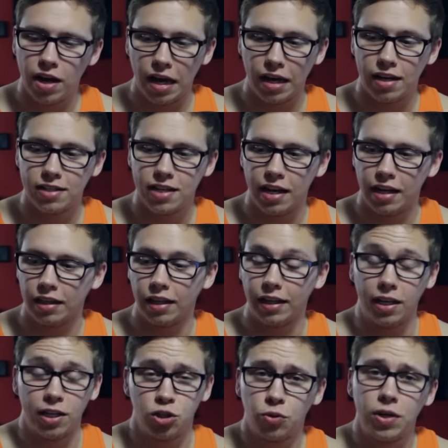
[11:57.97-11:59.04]
I'm going to take
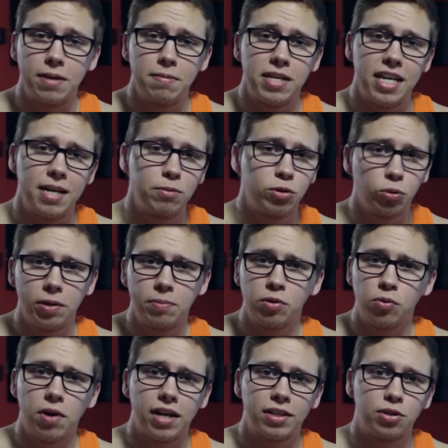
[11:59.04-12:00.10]
like a dream team, dream
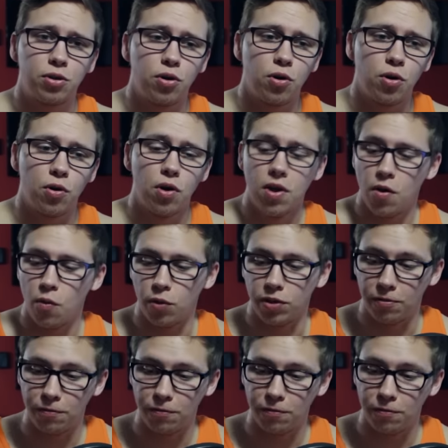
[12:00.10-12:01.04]
director with a